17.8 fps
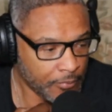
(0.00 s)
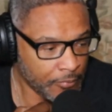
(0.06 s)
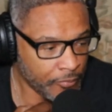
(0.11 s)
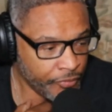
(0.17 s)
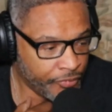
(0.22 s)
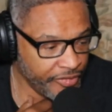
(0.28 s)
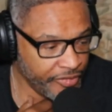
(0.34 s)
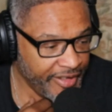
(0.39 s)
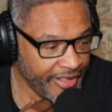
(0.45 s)

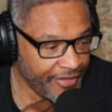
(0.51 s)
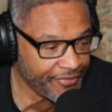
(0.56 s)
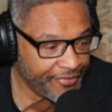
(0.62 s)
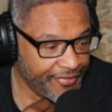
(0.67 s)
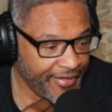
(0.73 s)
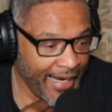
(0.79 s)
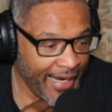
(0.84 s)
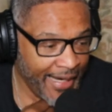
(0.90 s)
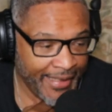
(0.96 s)
to this
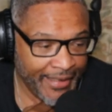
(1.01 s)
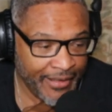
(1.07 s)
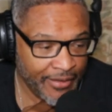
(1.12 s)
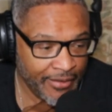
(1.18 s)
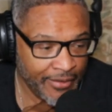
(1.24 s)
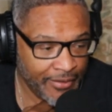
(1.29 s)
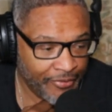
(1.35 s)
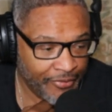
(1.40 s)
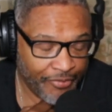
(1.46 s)
day
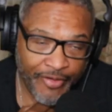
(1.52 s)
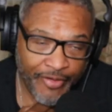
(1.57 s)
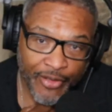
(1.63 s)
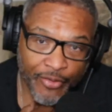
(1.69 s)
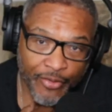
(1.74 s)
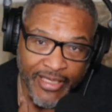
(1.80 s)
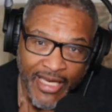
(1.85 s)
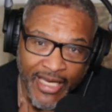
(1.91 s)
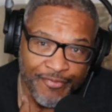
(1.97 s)

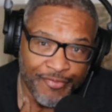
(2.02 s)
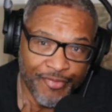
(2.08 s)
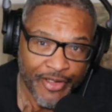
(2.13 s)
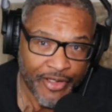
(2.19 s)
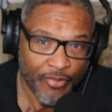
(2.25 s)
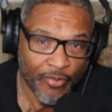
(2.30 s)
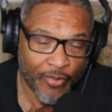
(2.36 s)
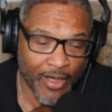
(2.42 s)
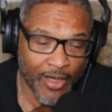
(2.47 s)
still can't
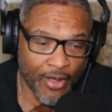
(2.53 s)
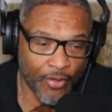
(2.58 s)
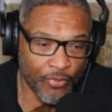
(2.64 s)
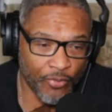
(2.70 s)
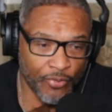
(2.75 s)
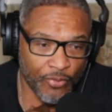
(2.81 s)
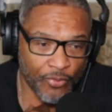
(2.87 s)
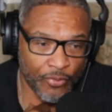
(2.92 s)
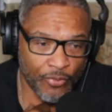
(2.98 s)
figure
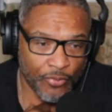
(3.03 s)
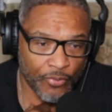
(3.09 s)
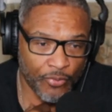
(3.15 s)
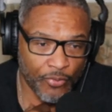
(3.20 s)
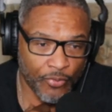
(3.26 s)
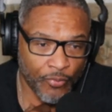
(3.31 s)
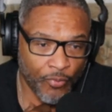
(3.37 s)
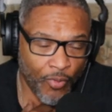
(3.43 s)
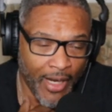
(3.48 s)
out
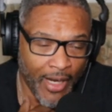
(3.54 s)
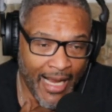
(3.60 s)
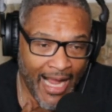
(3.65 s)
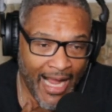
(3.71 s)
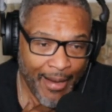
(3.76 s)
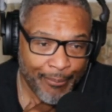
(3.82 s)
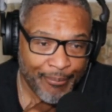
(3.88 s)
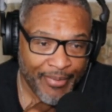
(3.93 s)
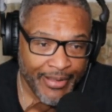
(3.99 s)
what
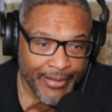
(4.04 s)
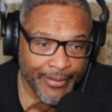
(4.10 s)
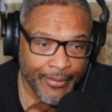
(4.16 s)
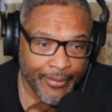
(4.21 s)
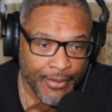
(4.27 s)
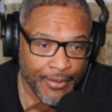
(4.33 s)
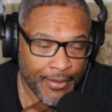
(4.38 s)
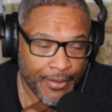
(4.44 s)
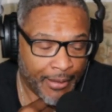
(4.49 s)
happened.
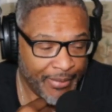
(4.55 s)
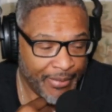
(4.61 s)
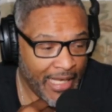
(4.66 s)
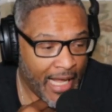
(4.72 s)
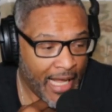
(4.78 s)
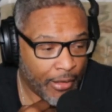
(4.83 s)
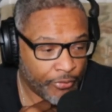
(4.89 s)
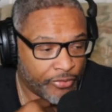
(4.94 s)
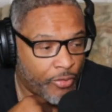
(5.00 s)
I
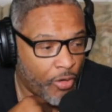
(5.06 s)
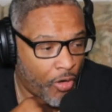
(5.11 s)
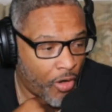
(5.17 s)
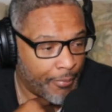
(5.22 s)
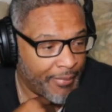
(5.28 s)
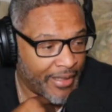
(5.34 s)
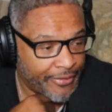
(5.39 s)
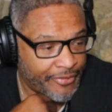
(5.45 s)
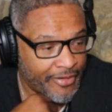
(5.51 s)
mean, I'll
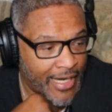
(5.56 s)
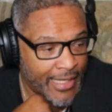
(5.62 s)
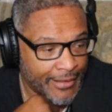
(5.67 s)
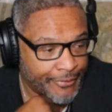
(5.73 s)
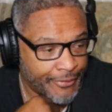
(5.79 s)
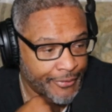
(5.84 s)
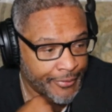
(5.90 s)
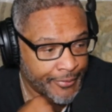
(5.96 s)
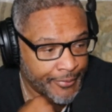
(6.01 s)
call my
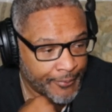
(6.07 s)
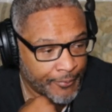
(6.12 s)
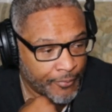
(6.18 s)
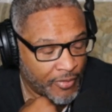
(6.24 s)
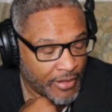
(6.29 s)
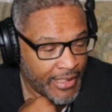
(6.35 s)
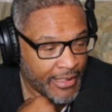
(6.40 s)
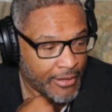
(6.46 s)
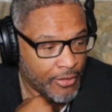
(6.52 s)
doctor
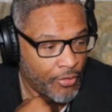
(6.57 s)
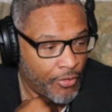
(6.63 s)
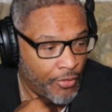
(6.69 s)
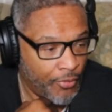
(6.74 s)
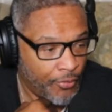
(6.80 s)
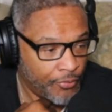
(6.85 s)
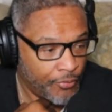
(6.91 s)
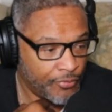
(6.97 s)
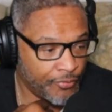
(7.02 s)
when I
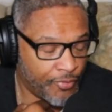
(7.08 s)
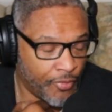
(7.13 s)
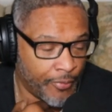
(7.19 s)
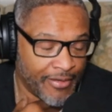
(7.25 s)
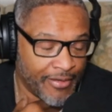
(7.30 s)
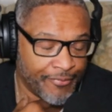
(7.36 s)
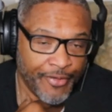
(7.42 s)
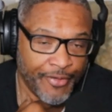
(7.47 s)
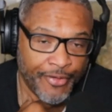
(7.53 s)
go for
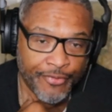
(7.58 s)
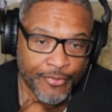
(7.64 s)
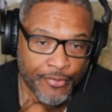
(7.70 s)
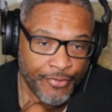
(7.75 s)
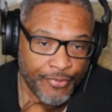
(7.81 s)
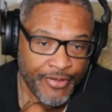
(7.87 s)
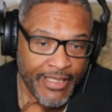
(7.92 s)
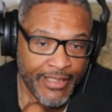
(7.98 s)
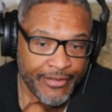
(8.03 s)
my
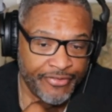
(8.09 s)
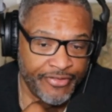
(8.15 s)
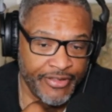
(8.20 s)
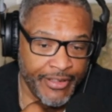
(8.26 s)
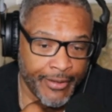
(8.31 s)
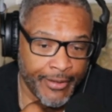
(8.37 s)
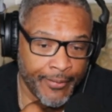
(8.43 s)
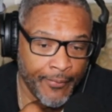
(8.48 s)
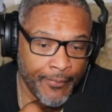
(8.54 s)
physical next
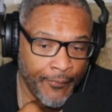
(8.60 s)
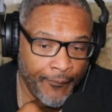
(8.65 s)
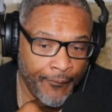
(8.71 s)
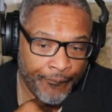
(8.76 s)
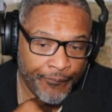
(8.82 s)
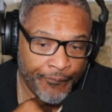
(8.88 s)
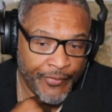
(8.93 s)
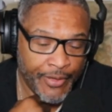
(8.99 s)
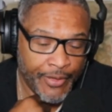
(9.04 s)
year,
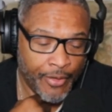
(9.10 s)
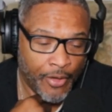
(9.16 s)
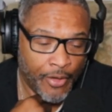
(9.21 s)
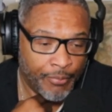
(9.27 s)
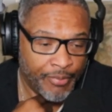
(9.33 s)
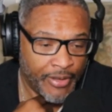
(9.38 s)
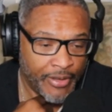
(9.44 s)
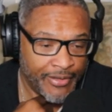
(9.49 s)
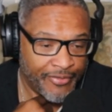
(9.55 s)
you
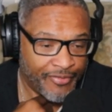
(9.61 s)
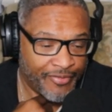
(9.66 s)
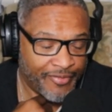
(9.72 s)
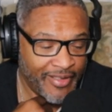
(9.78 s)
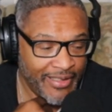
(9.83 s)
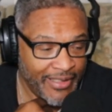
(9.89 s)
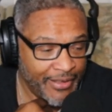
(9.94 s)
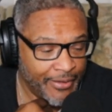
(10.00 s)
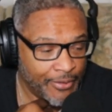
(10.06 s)
know, but
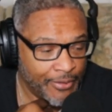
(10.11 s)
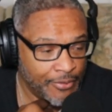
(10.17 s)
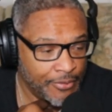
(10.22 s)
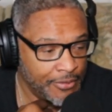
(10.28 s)
still,